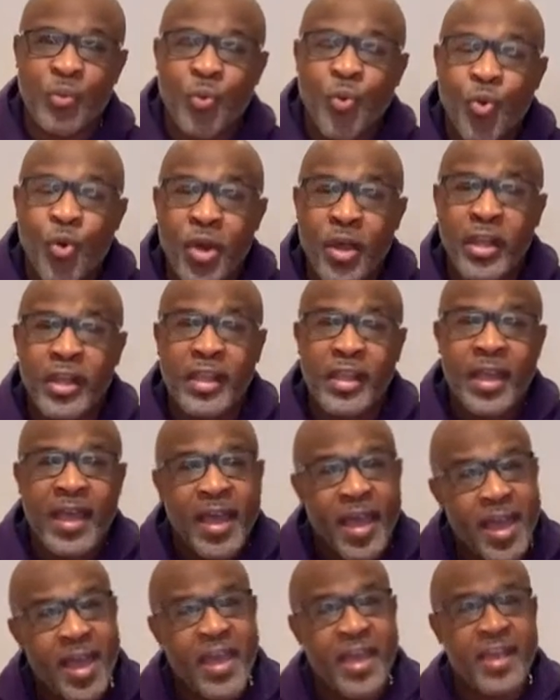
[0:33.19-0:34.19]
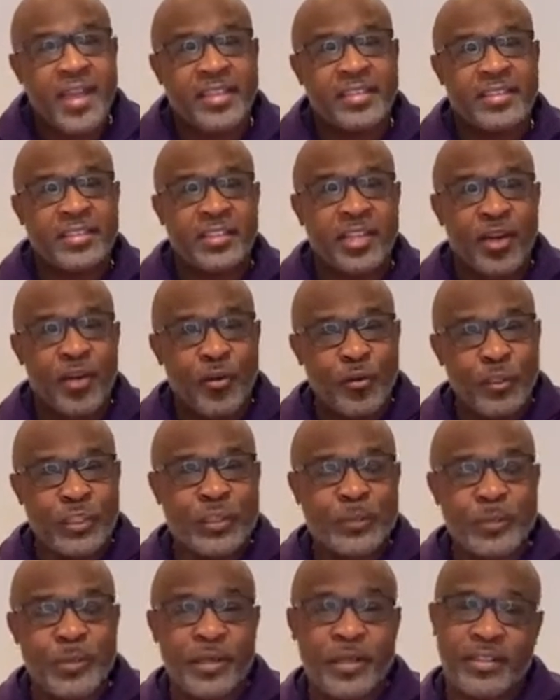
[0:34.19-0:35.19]
What has the Holy
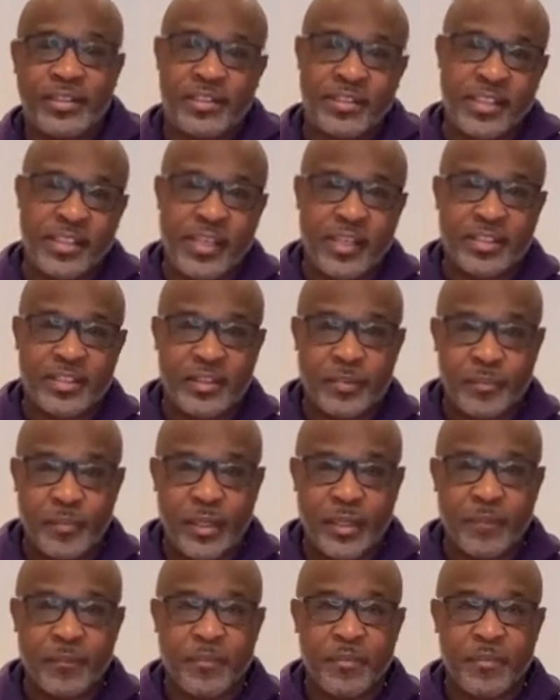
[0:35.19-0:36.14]
Spirit said to me?